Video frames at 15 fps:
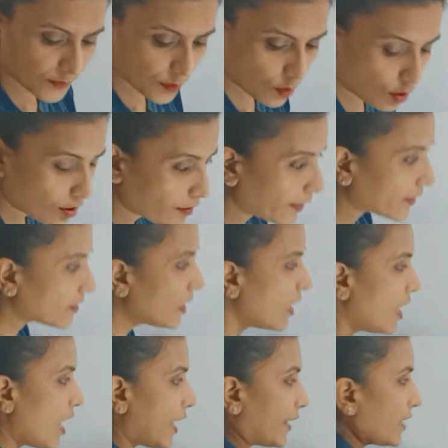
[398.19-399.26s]
Alright,
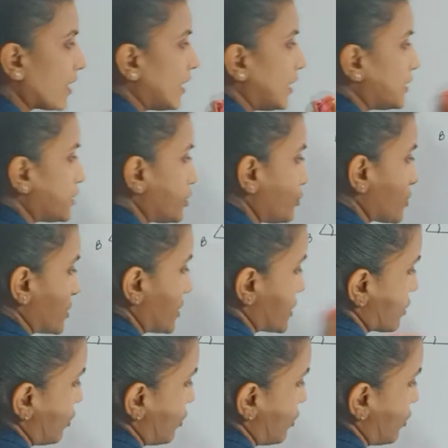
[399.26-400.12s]
I can't use this